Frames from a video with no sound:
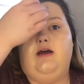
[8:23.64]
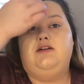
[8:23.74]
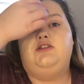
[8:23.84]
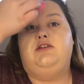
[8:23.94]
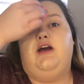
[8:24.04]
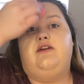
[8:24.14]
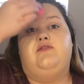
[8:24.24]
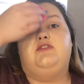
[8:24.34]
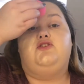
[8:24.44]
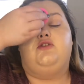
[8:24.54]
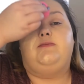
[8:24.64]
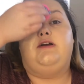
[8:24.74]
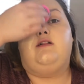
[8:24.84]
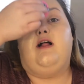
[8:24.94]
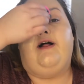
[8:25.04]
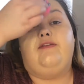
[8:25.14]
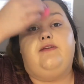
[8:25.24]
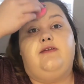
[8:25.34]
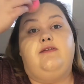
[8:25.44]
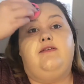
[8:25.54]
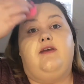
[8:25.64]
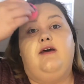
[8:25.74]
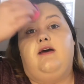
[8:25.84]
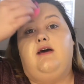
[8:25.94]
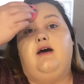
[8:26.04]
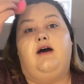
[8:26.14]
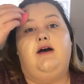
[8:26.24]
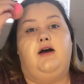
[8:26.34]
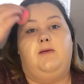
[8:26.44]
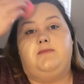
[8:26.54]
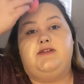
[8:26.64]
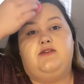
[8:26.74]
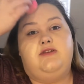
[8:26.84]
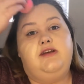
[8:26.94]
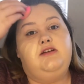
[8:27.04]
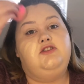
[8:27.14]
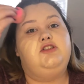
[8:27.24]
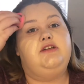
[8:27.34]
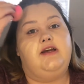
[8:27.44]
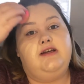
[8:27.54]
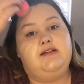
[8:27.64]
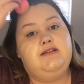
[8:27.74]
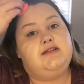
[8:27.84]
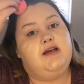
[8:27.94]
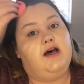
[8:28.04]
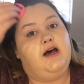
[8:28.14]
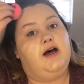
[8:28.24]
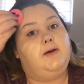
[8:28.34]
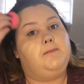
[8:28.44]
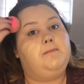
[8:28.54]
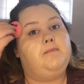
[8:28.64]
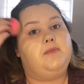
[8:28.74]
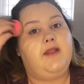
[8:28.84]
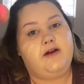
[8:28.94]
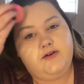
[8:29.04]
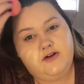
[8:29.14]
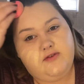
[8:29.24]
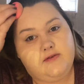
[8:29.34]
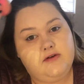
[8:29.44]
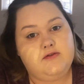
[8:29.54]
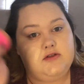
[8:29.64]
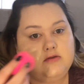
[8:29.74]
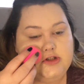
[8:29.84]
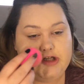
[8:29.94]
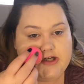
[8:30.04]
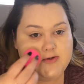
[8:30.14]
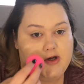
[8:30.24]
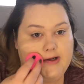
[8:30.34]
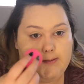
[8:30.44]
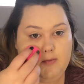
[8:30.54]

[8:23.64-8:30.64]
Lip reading: actually kind of enjoy my classes. Still taking gen eds. I don't know if I've ever told you guys I